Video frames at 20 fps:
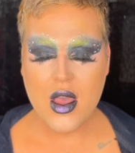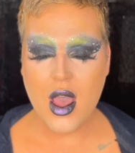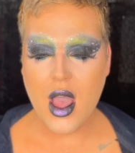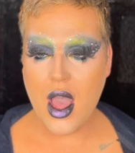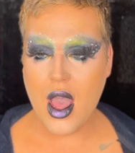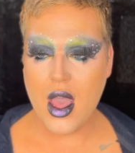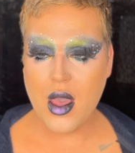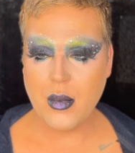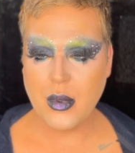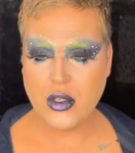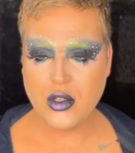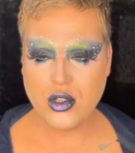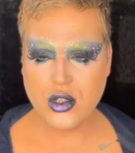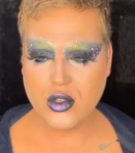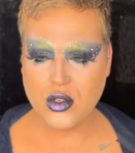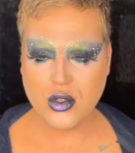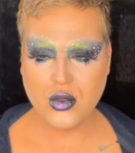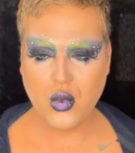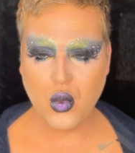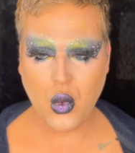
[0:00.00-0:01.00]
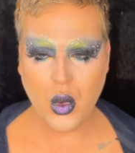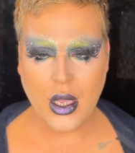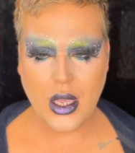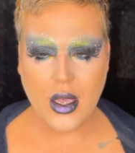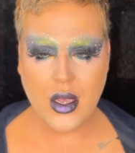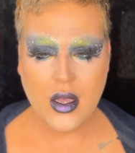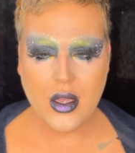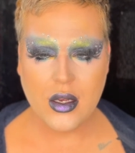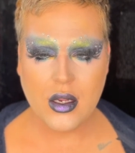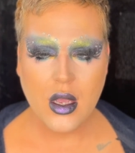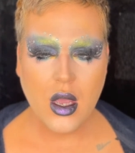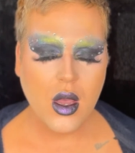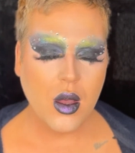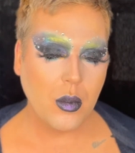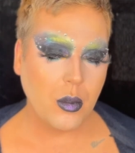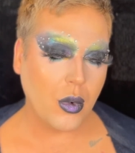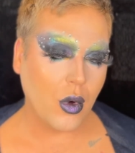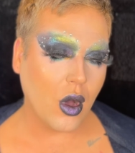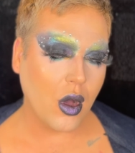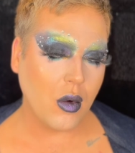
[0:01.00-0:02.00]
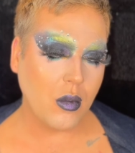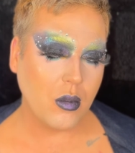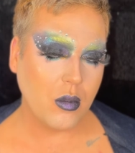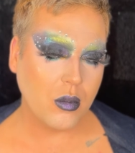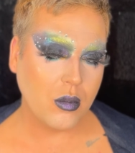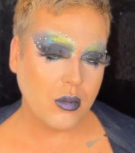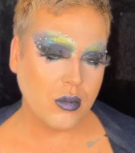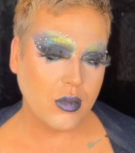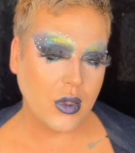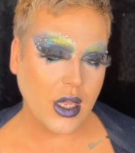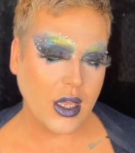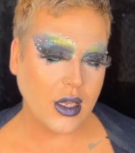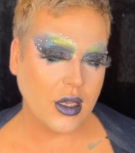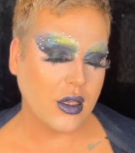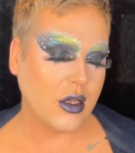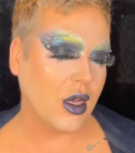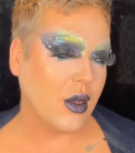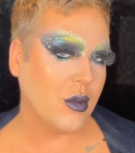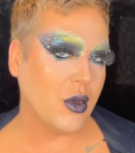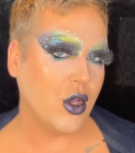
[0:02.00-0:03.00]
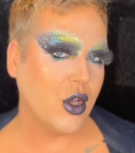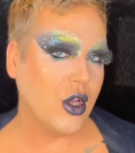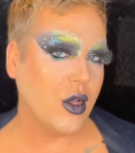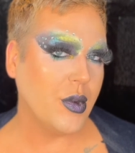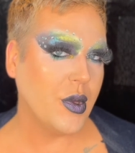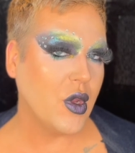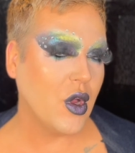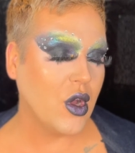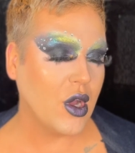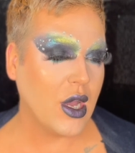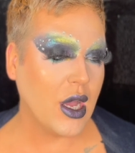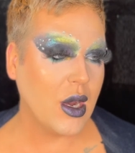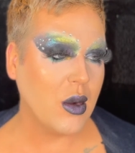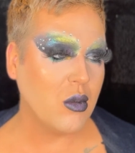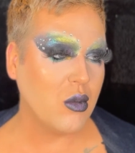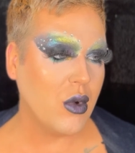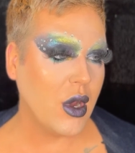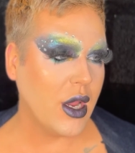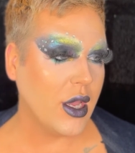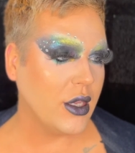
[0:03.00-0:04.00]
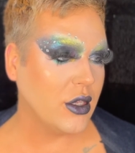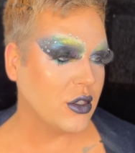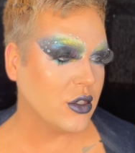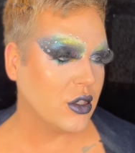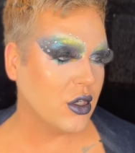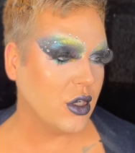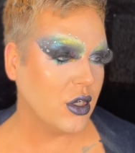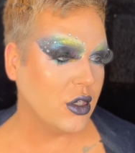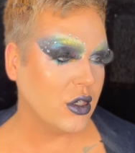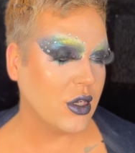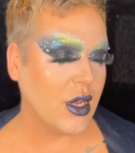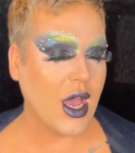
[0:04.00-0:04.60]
It just looks weird, but I'm hoping on camera it's good.